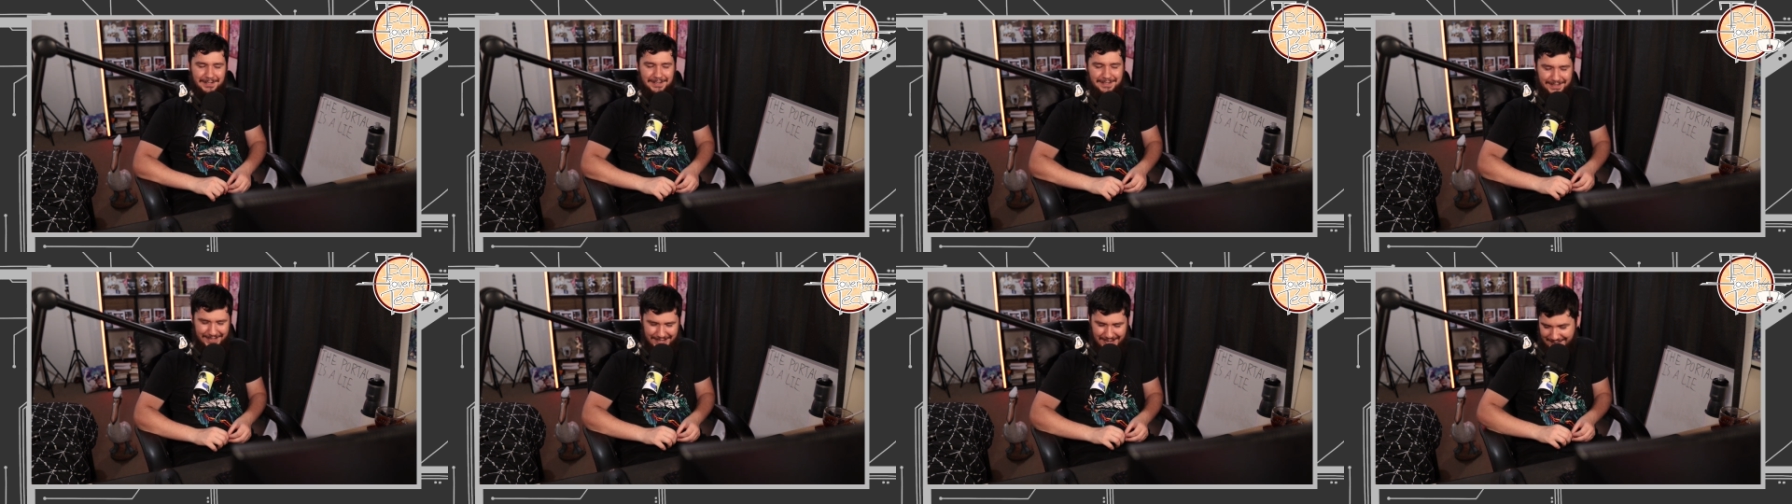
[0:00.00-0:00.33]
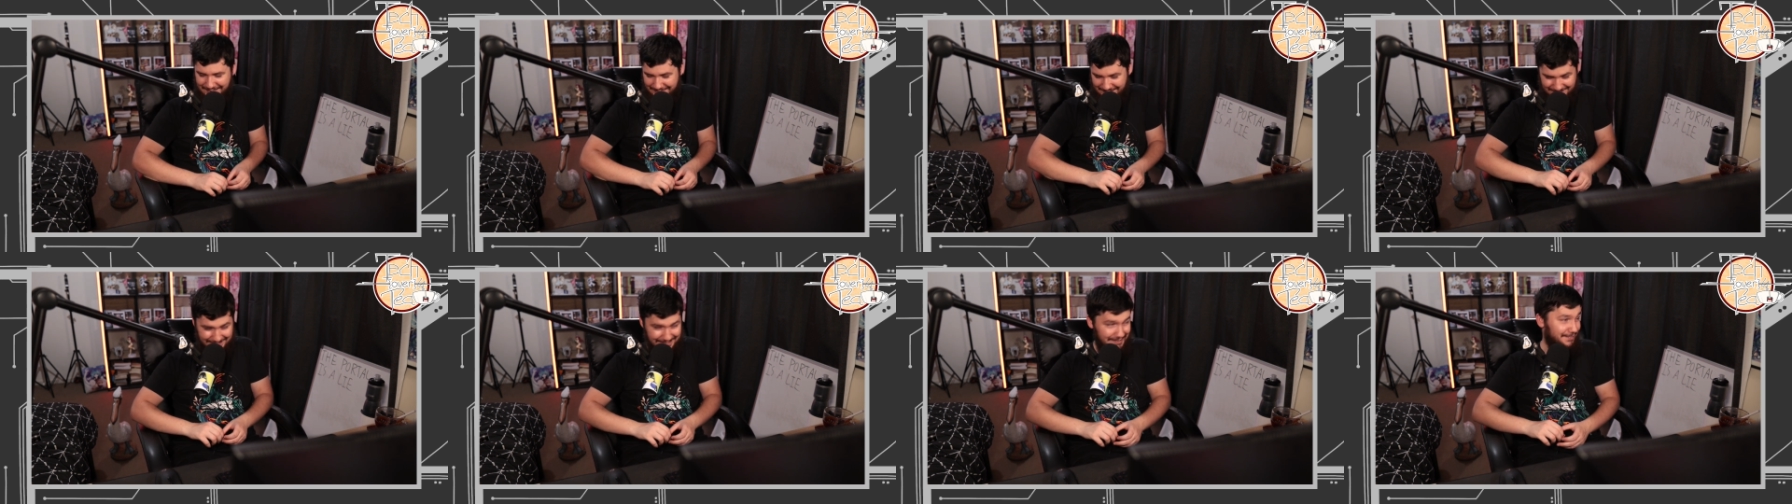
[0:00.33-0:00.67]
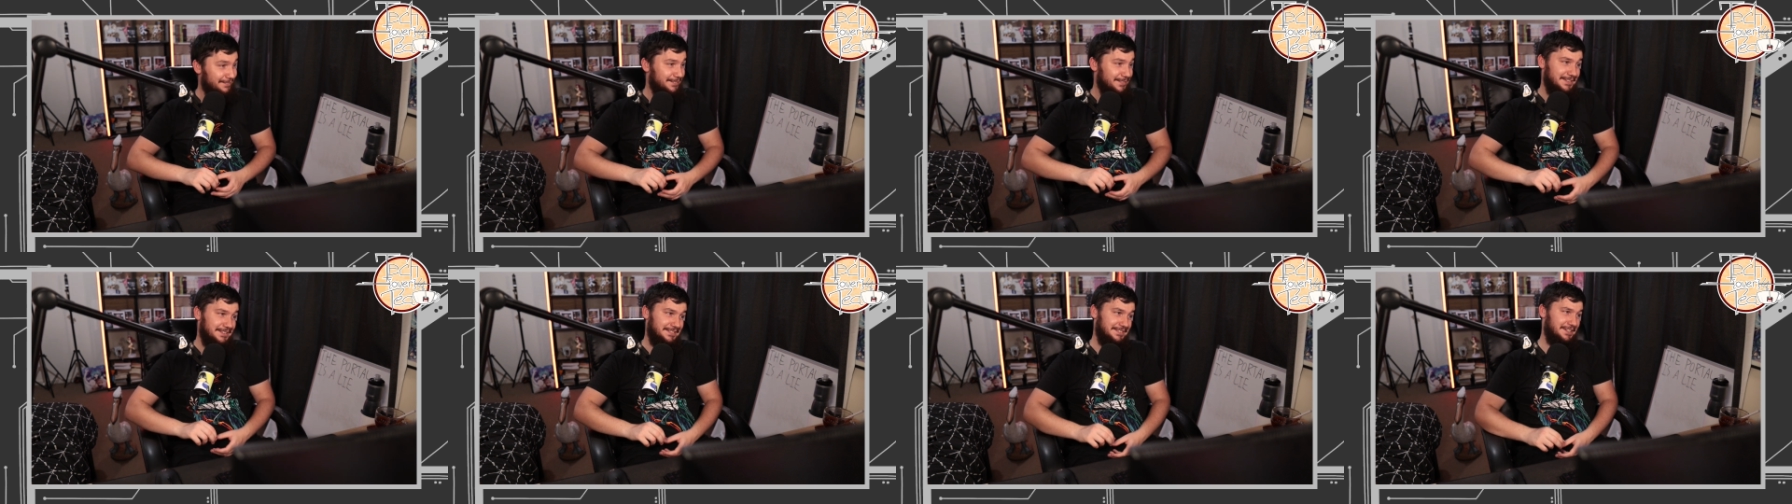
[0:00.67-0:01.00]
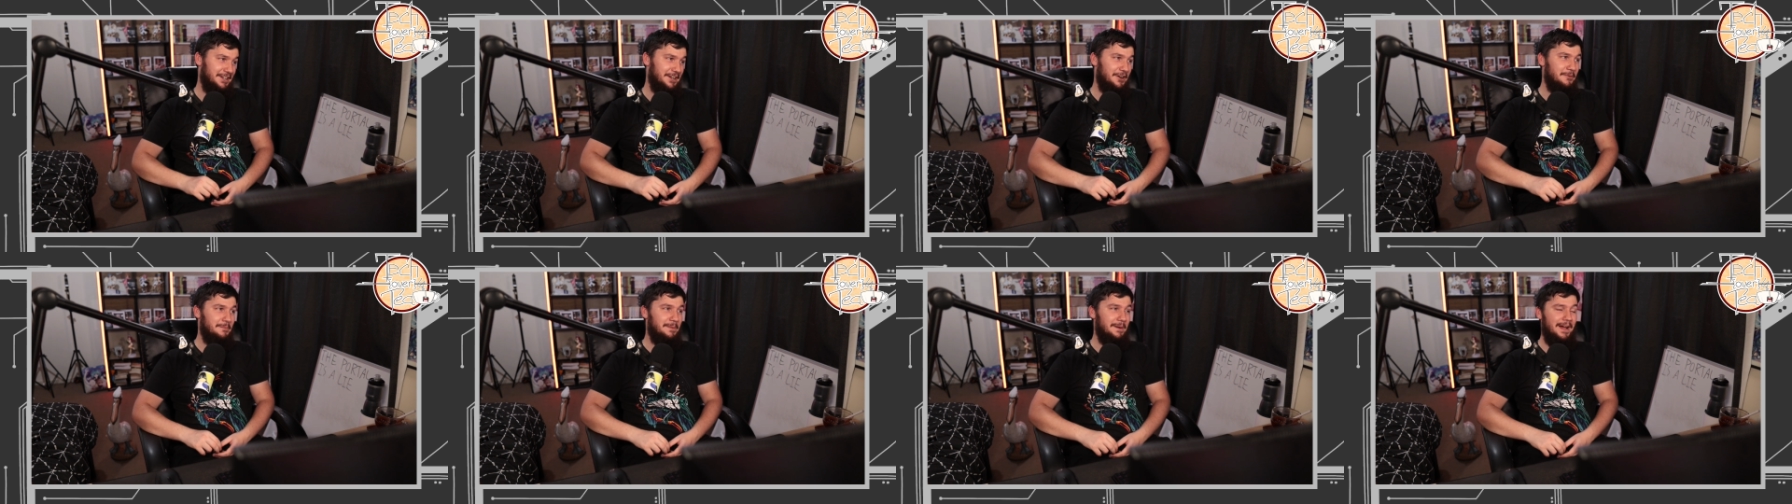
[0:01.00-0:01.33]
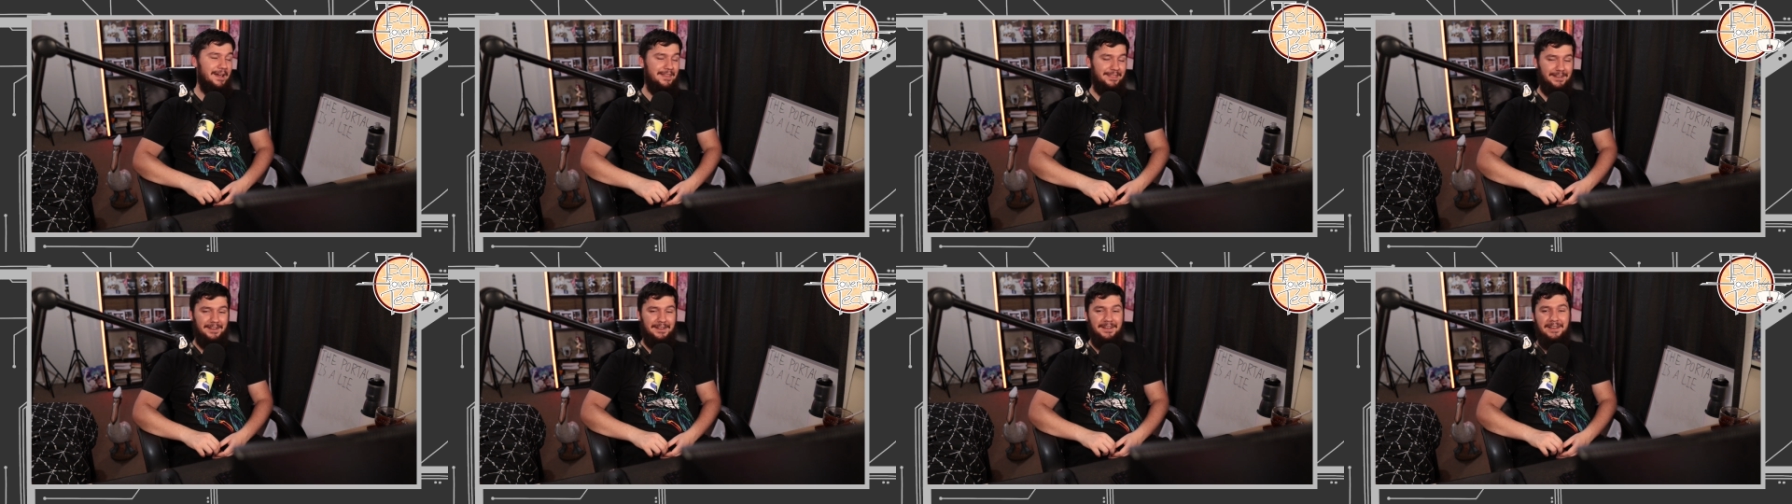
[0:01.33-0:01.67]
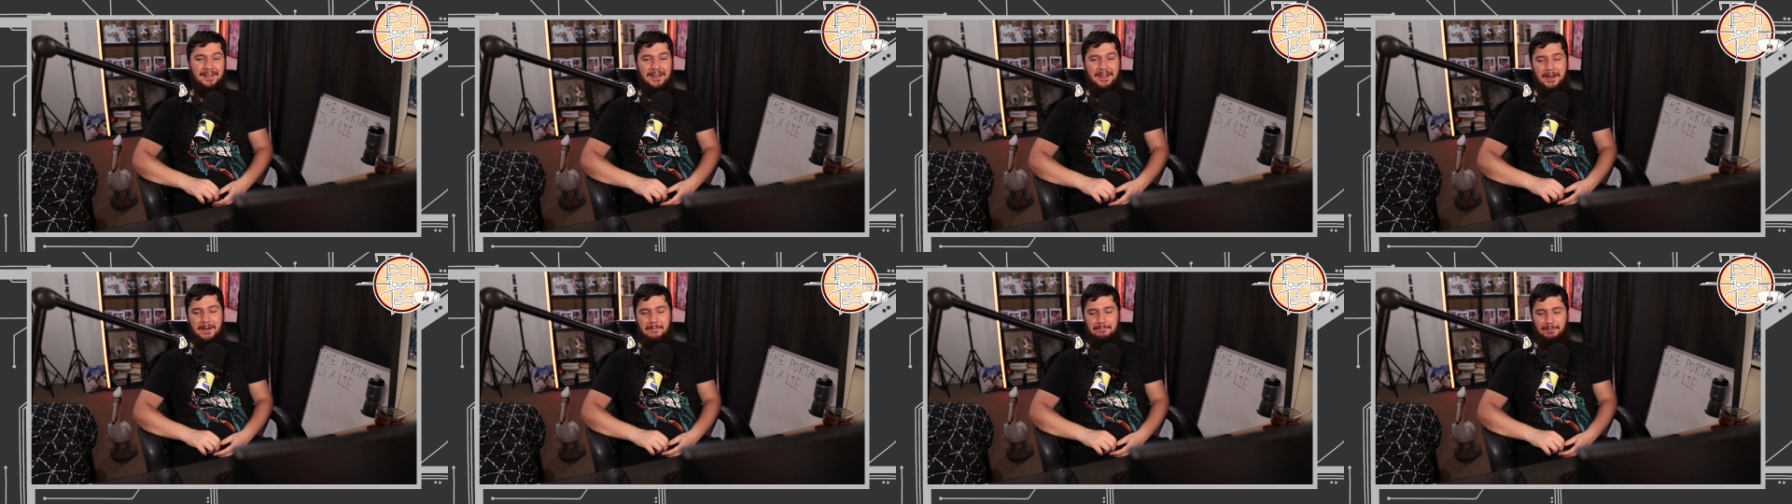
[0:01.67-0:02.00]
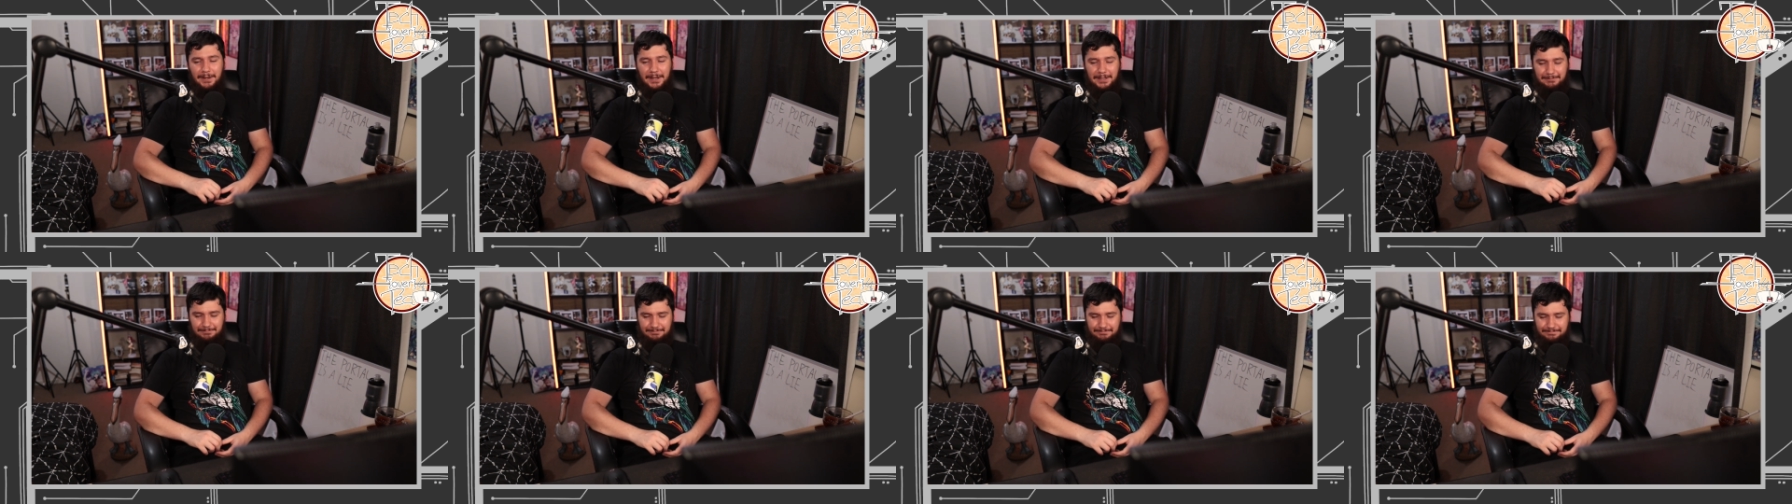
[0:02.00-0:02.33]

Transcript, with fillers: Yeah, that definitely doesn't help either. But